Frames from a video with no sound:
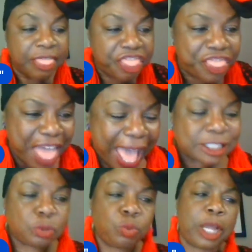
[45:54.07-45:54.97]

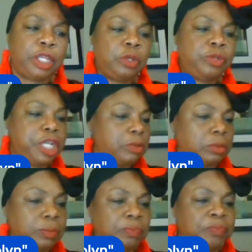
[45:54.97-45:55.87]
that's what you do.
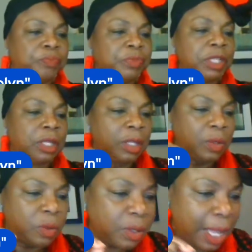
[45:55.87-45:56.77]

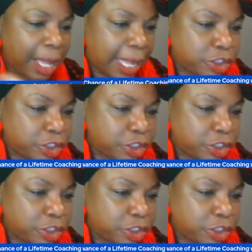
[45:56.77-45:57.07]
Uh,